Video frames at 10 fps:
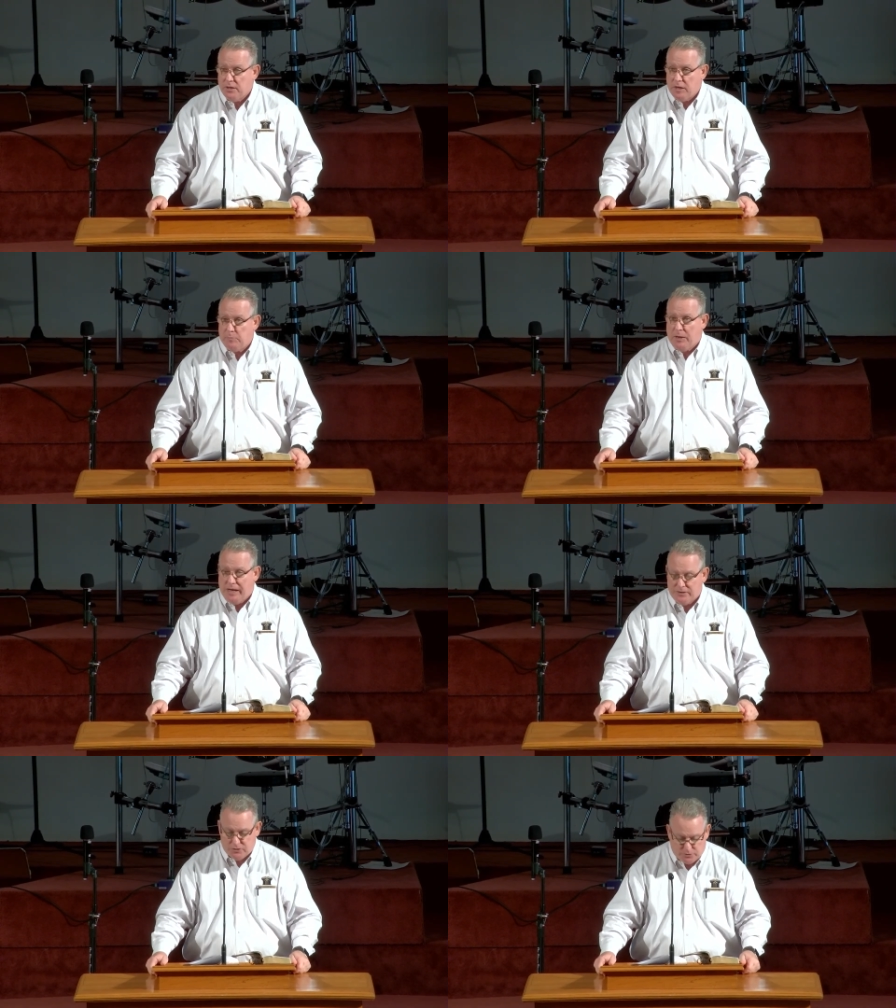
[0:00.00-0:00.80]

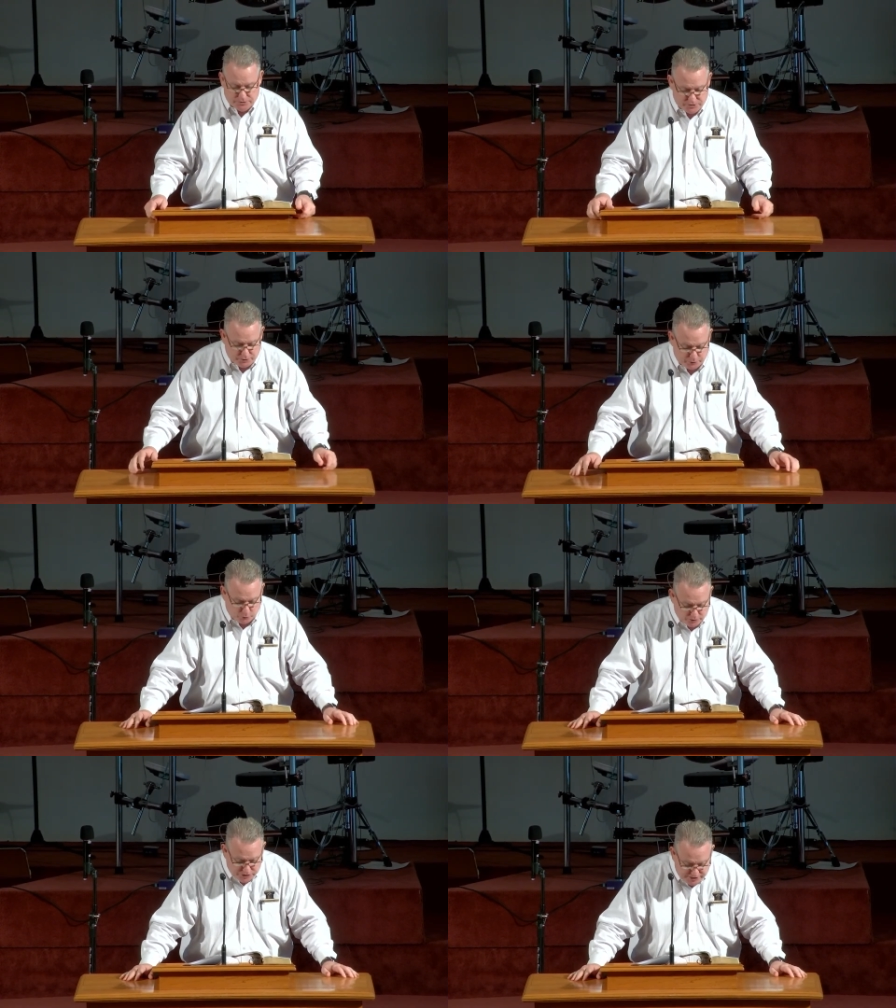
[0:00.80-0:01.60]
apostles to the
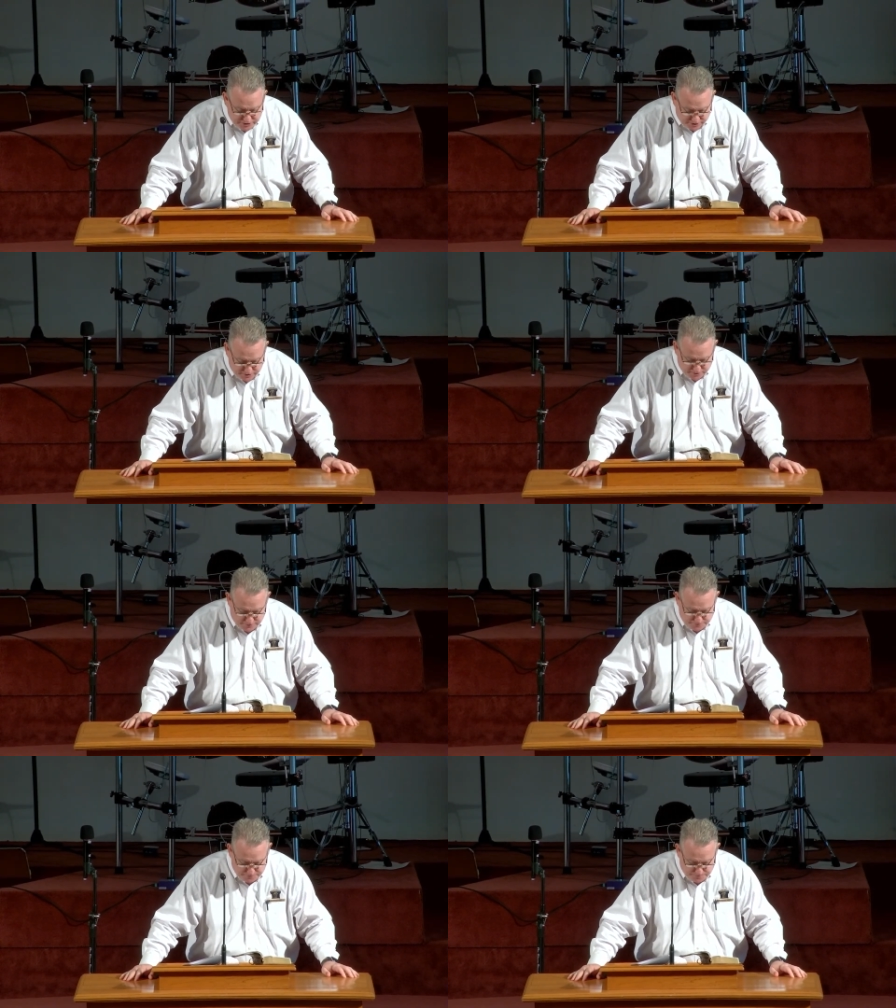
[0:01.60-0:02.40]
Lord Jesus,
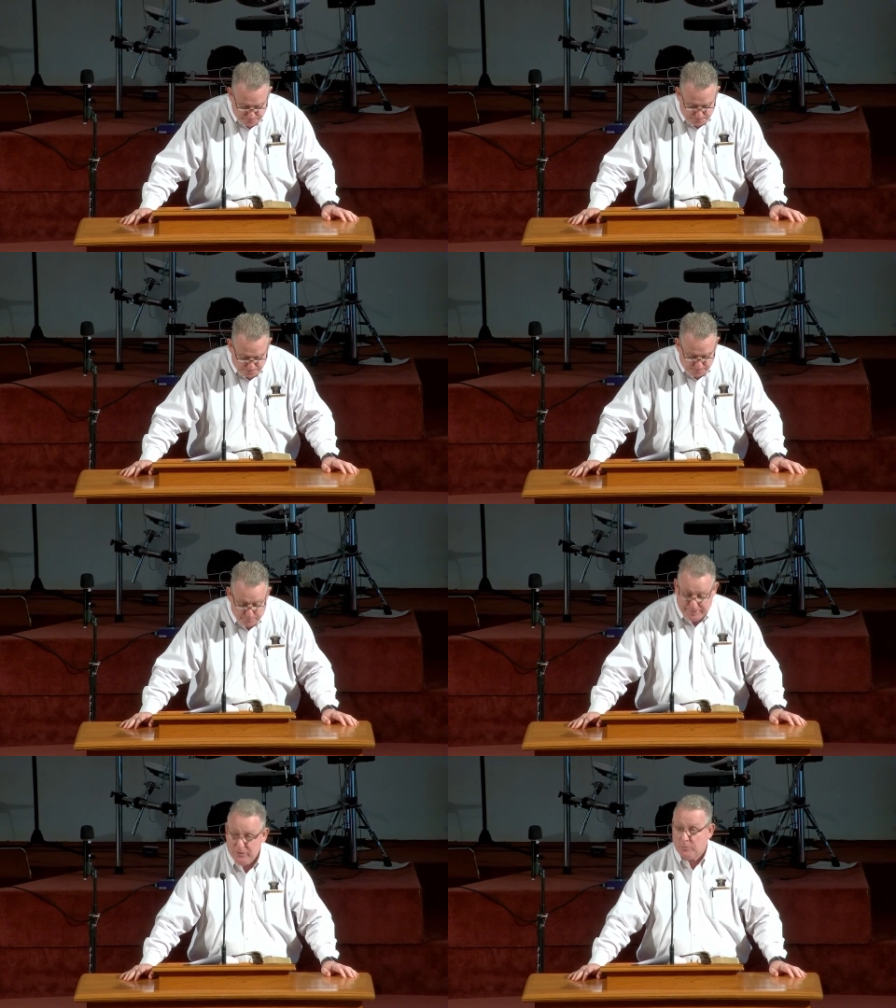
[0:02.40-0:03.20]

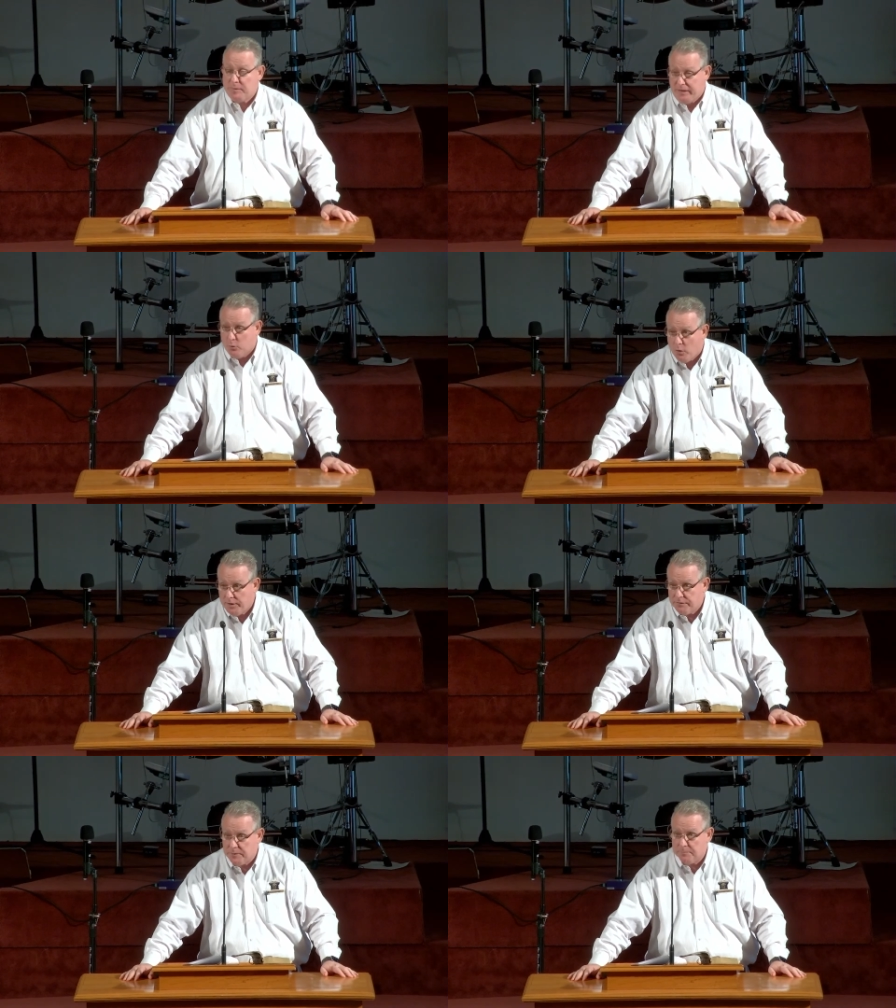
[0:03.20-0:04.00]
Peter being one
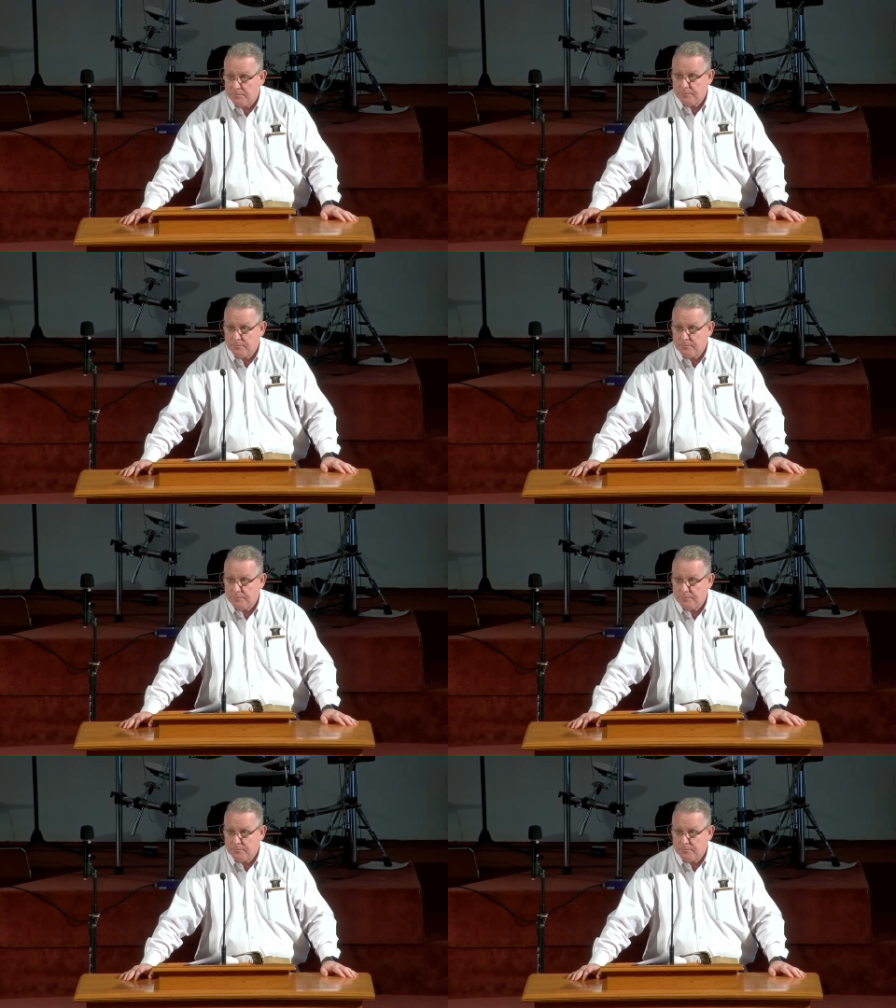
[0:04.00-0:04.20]
of them.